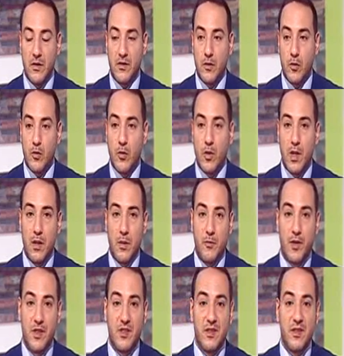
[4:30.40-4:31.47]
so
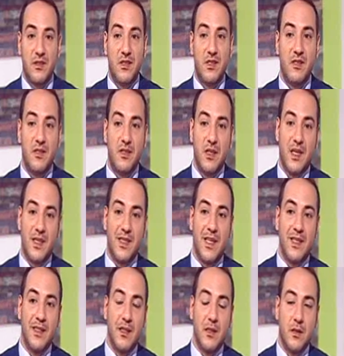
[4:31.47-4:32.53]
President Sisi
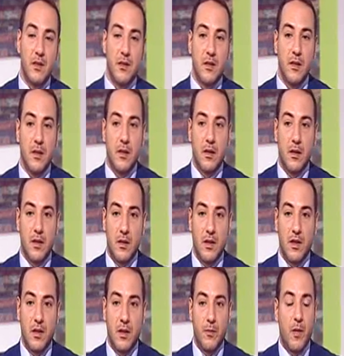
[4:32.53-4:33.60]
attended
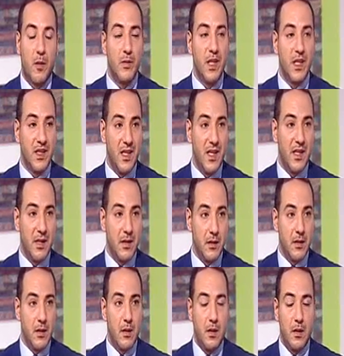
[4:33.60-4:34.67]
the Republic Day
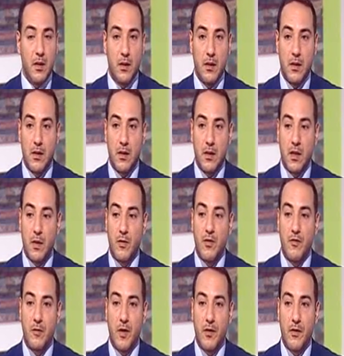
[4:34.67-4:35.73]
a
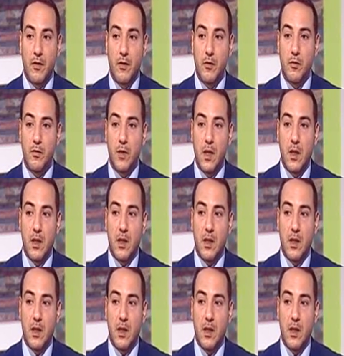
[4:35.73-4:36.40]
couple of months ago.